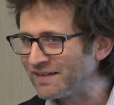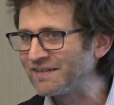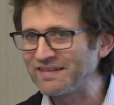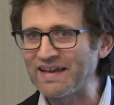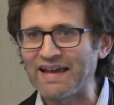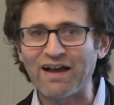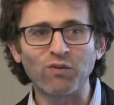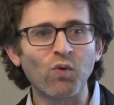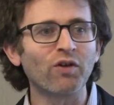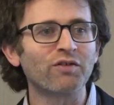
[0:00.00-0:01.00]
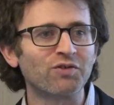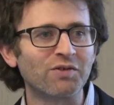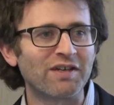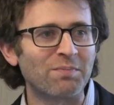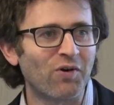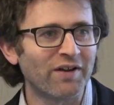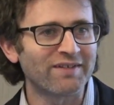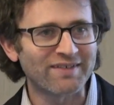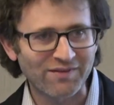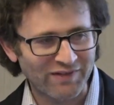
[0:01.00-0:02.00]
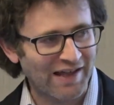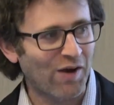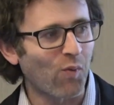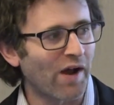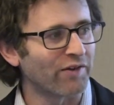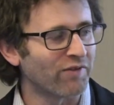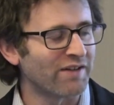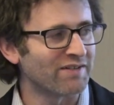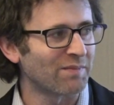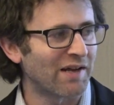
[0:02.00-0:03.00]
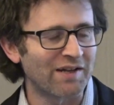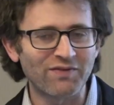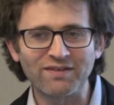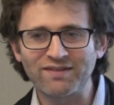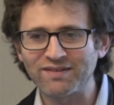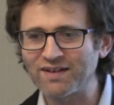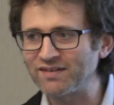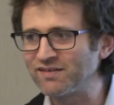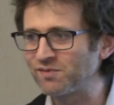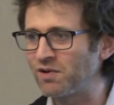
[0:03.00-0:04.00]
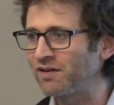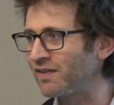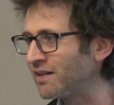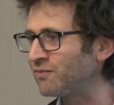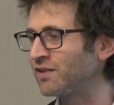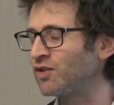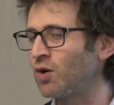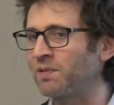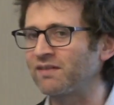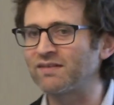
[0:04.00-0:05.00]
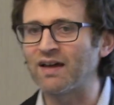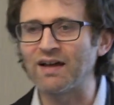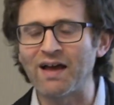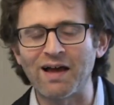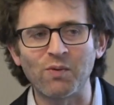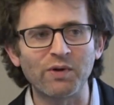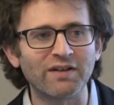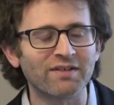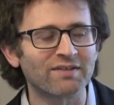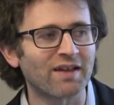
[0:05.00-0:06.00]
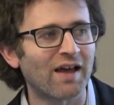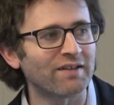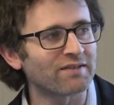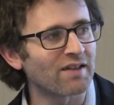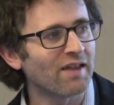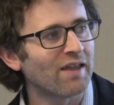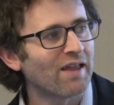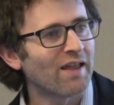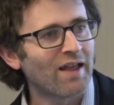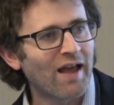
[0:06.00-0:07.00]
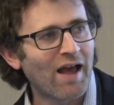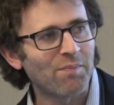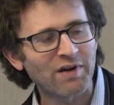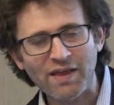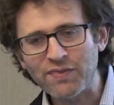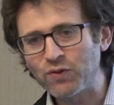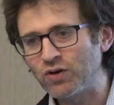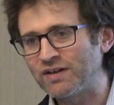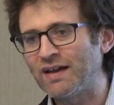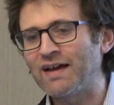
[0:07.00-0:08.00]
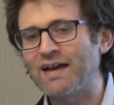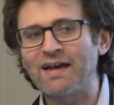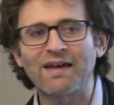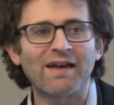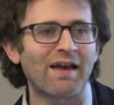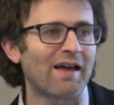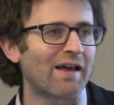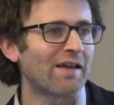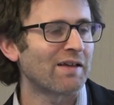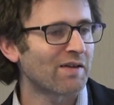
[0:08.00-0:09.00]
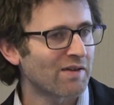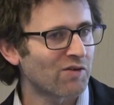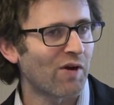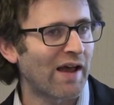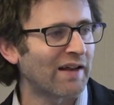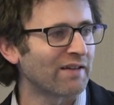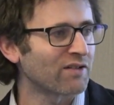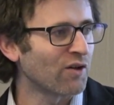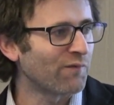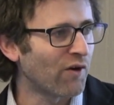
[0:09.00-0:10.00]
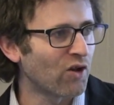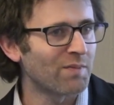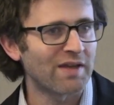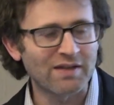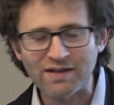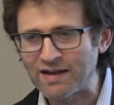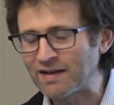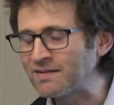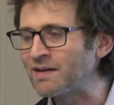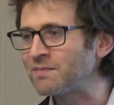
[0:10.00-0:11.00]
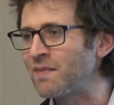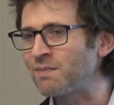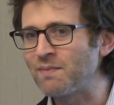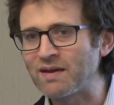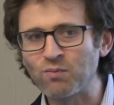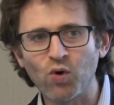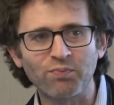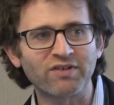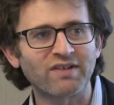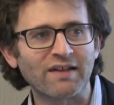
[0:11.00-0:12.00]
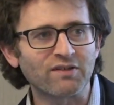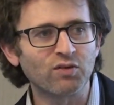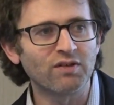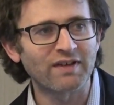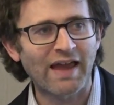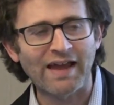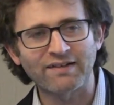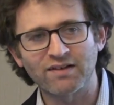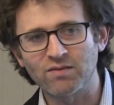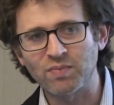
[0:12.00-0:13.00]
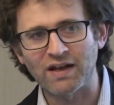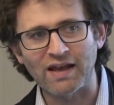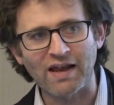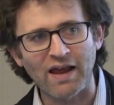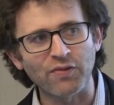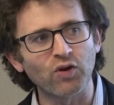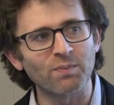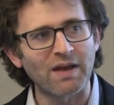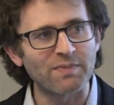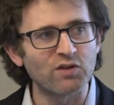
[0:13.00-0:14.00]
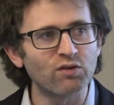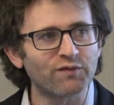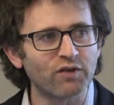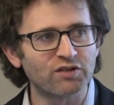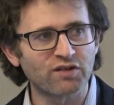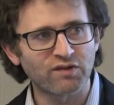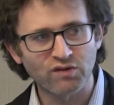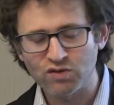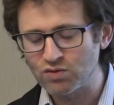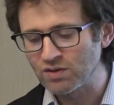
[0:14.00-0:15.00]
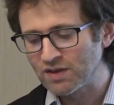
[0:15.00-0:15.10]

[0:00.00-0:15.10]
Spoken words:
take out one or two key points, given how wide-ranging many of these discussions were and the different topics we discussed. But I thought, Anant's going to follow me and maybe make more precise calls to action. But I thought it might be useful just to